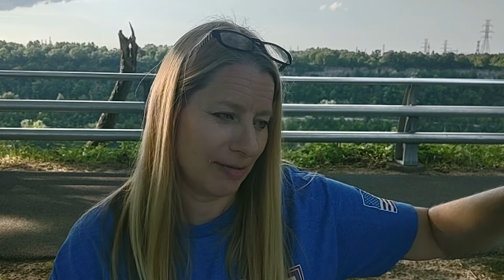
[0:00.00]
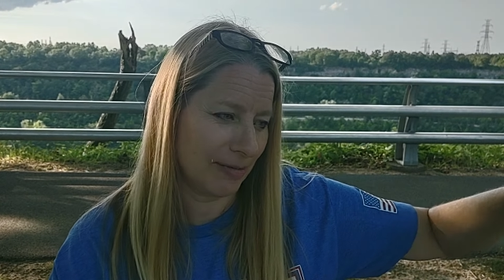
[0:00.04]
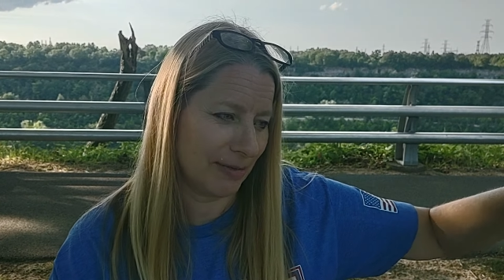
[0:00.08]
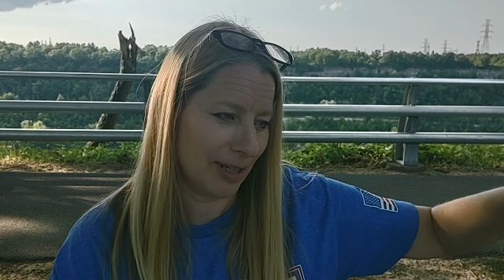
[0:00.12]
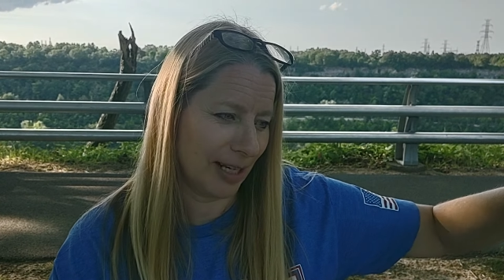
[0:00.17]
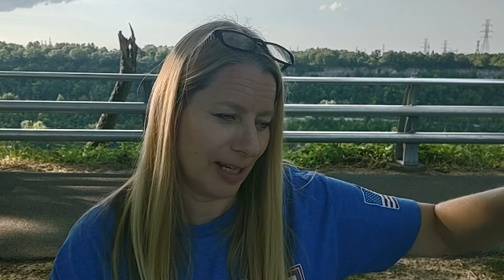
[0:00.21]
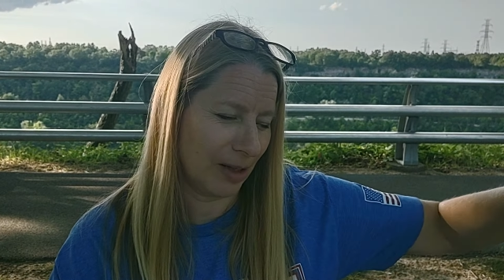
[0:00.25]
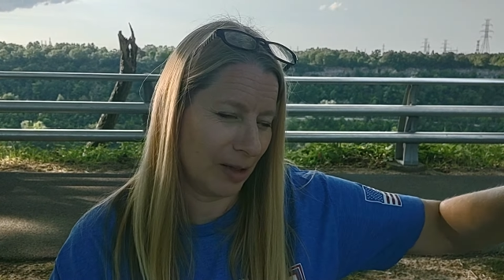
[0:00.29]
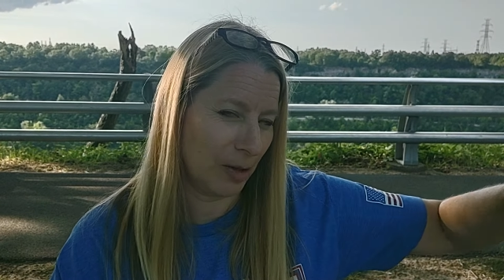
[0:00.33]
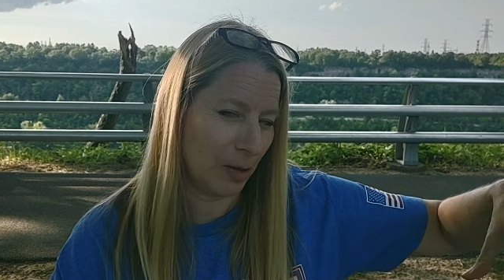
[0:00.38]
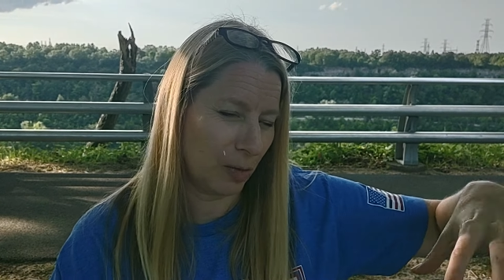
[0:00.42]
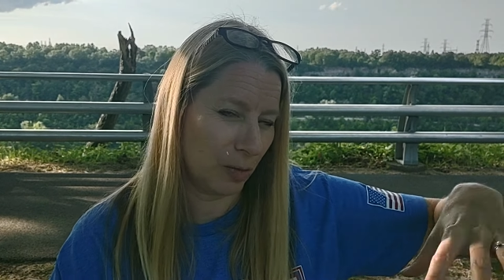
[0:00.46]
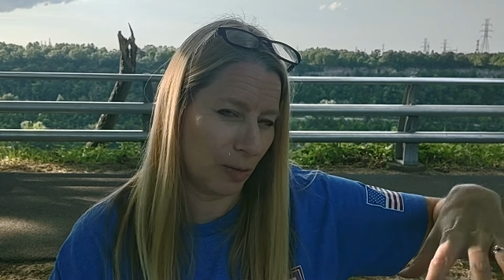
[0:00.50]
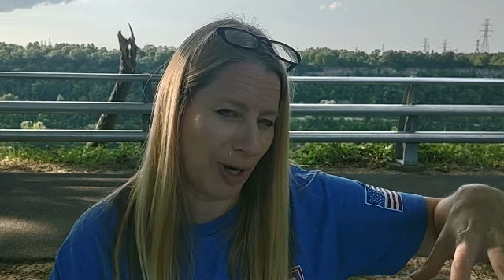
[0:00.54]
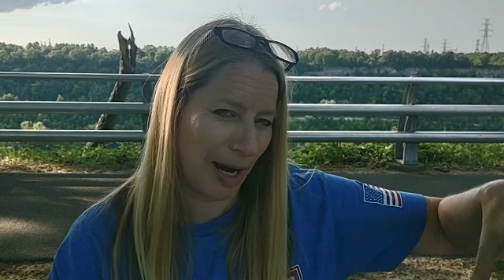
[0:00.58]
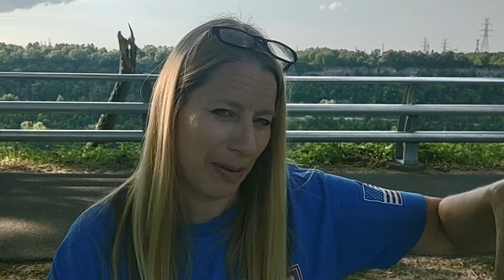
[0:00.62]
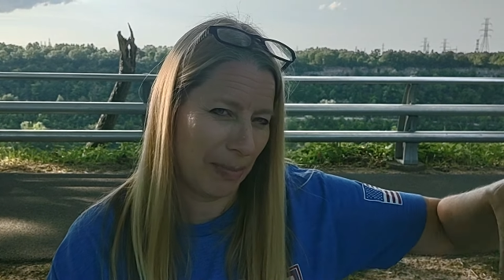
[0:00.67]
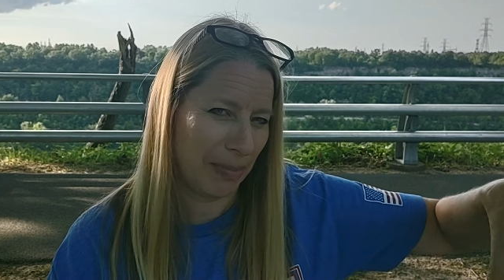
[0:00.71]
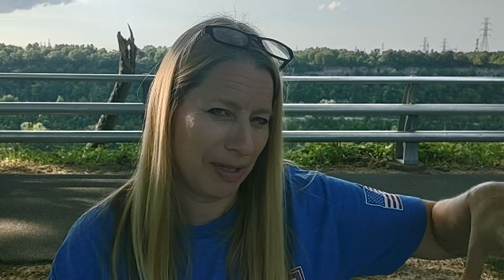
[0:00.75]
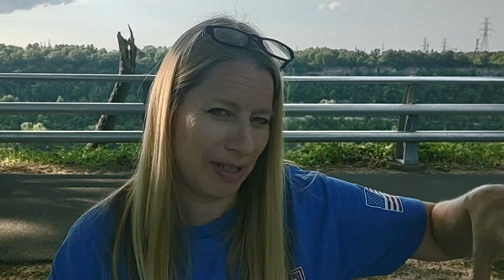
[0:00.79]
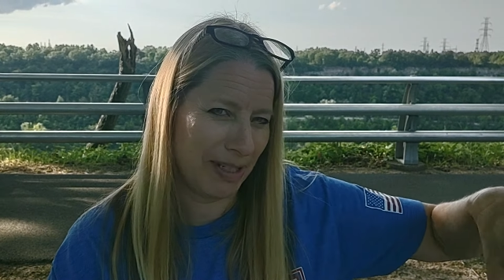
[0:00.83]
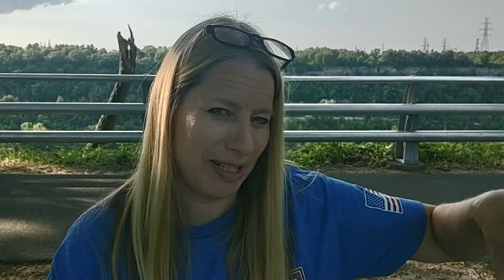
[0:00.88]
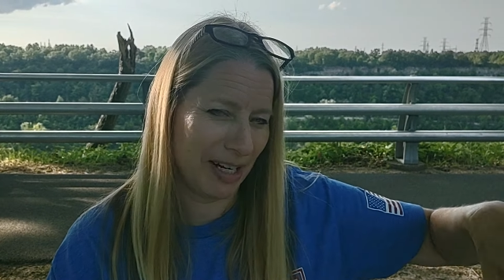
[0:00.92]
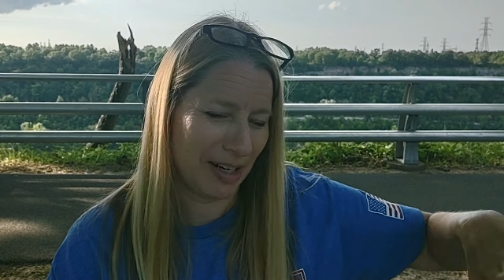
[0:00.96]
little
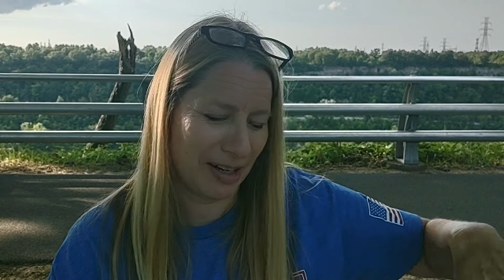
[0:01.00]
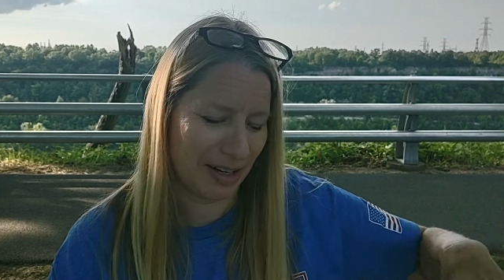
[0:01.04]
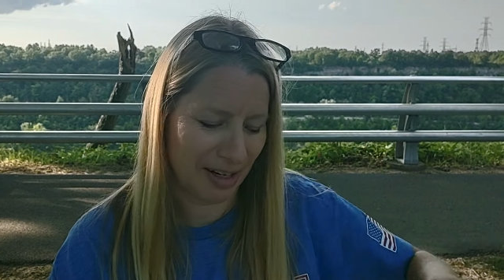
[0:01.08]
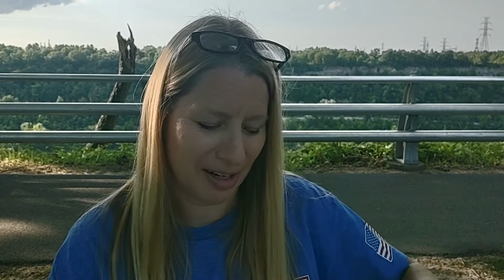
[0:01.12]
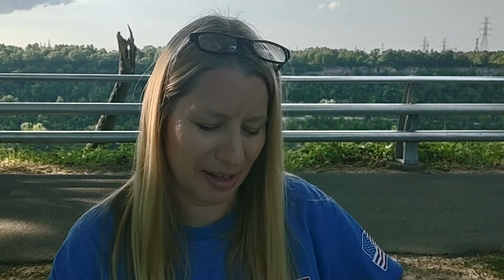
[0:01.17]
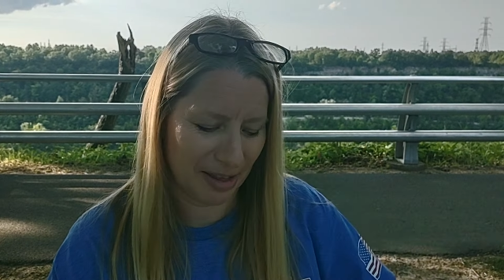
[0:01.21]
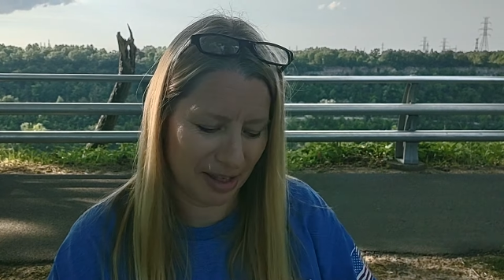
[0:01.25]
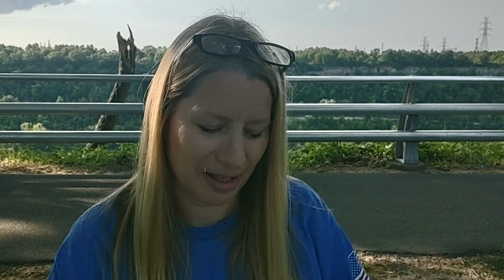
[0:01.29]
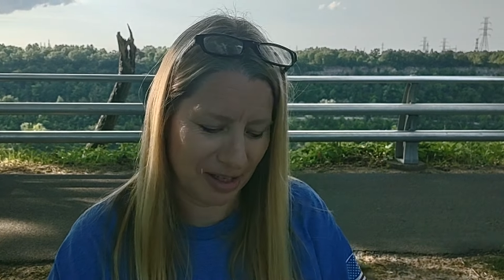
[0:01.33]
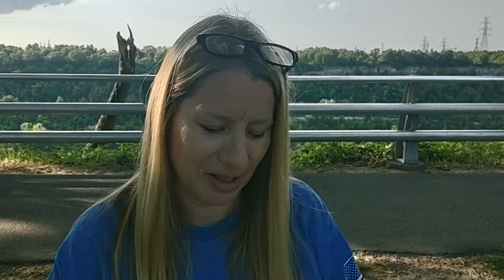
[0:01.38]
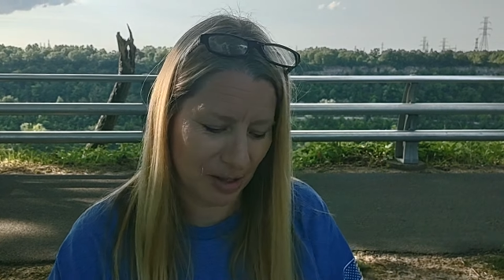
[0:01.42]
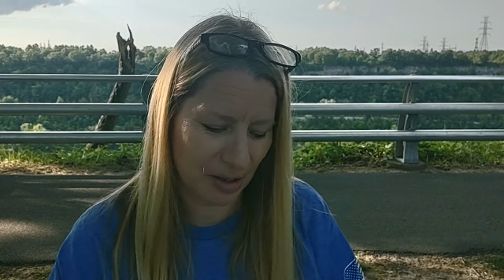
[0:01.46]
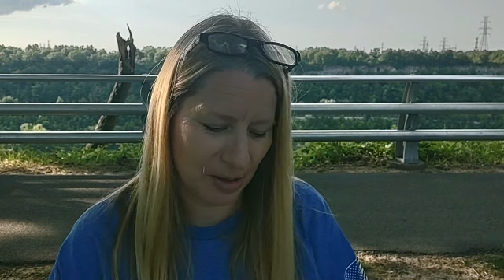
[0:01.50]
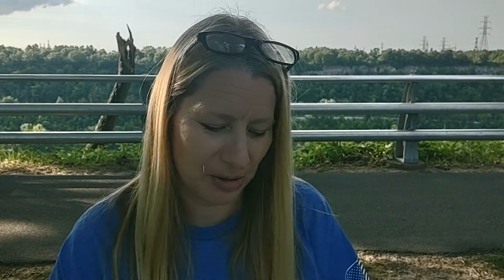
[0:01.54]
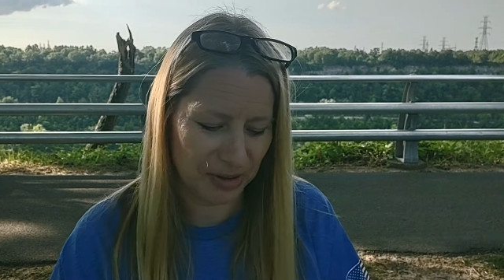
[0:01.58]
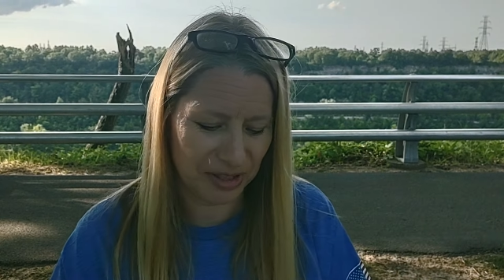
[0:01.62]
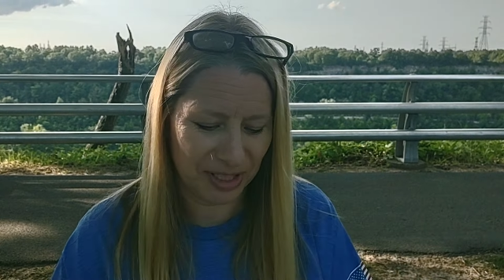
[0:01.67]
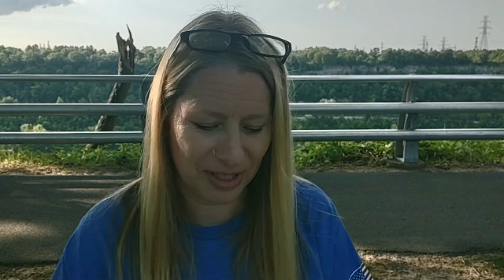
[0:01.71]
rapids area that's called